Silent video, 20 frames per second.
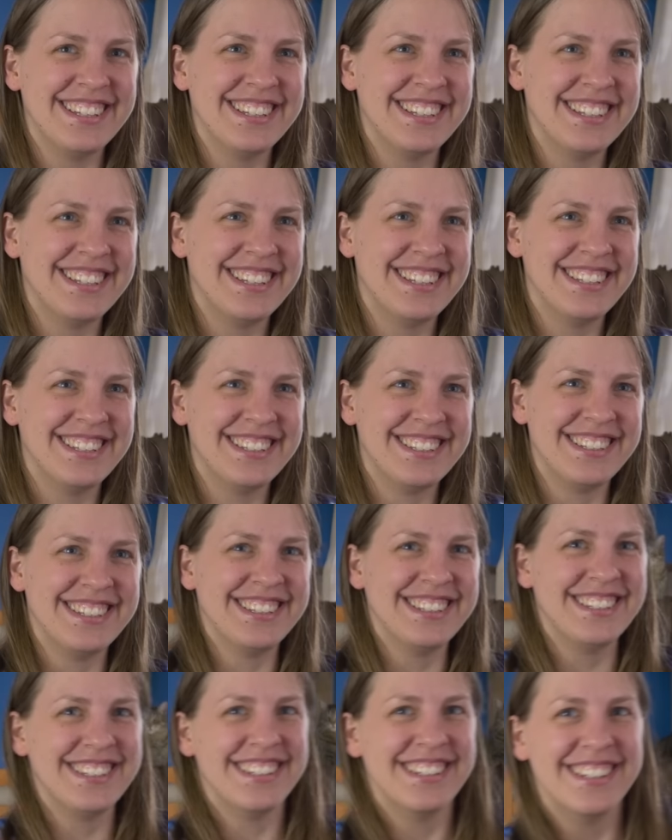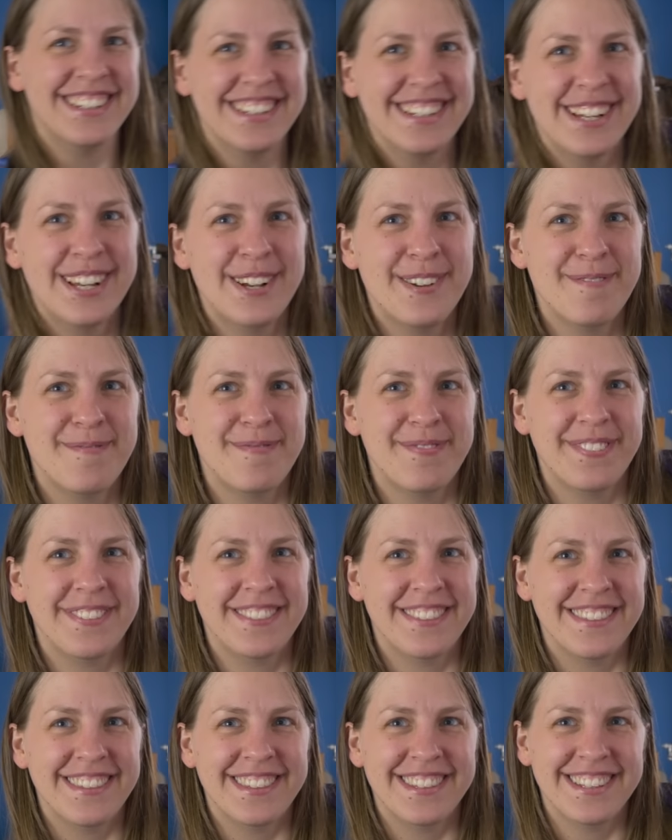
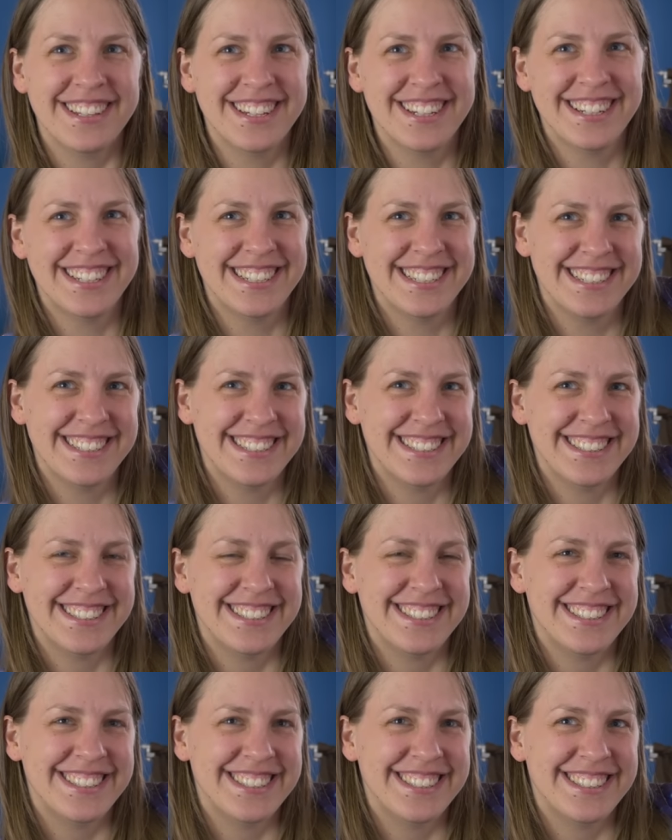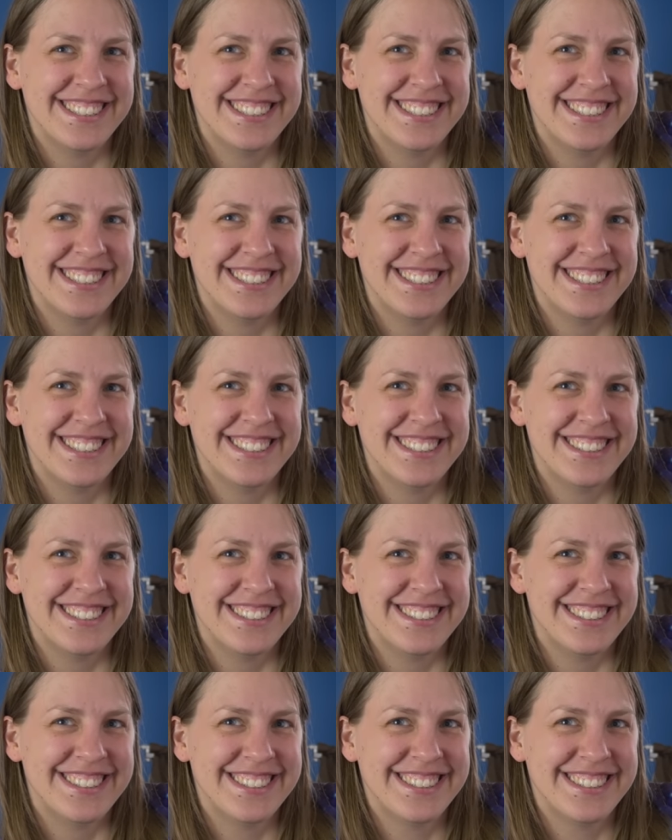(not speaking)